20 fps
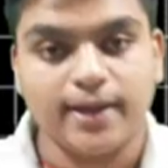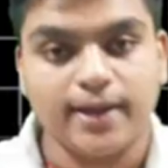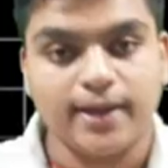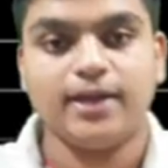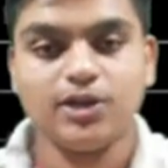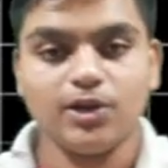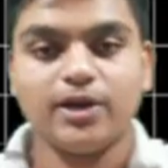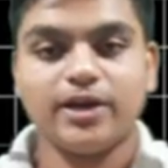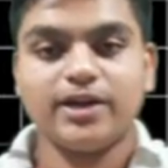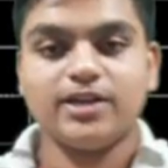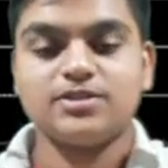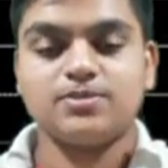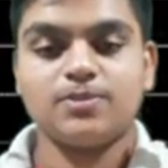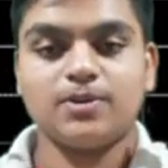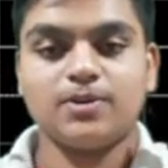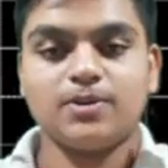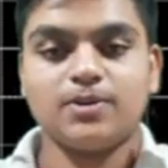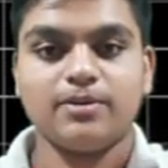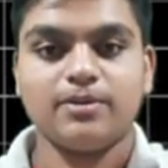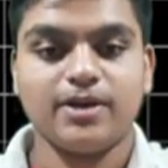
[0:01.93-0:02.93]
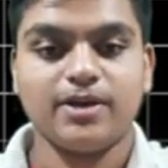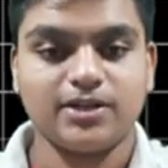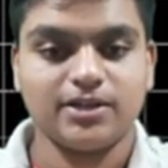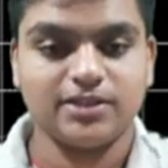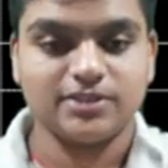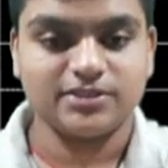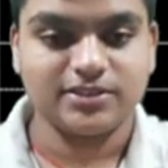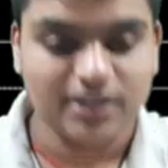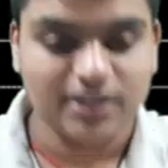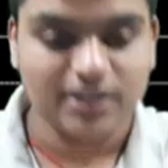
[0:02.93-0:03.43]
Hello guys, welcome back
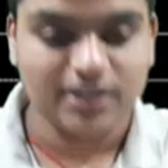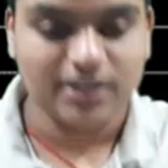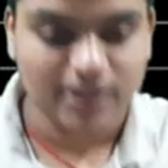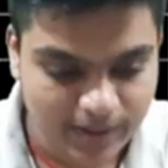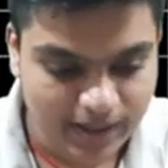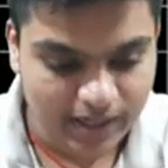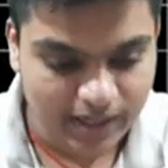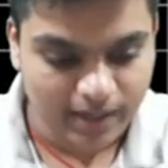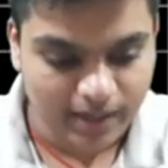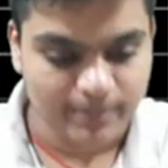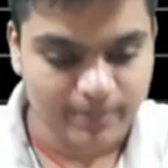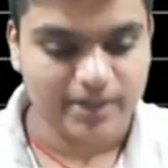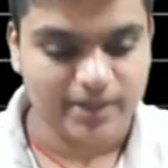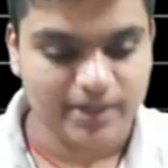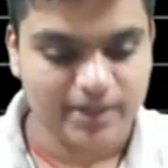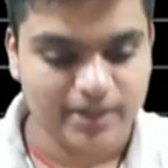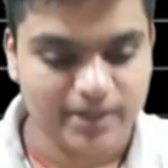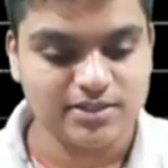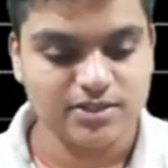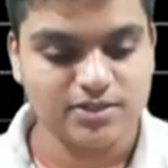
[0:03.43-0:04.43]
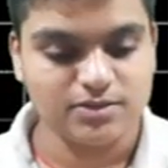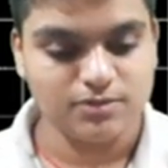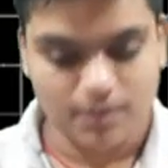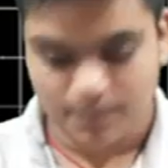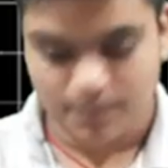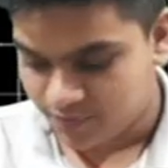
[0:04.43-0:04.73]
to our channel Biolab, and this is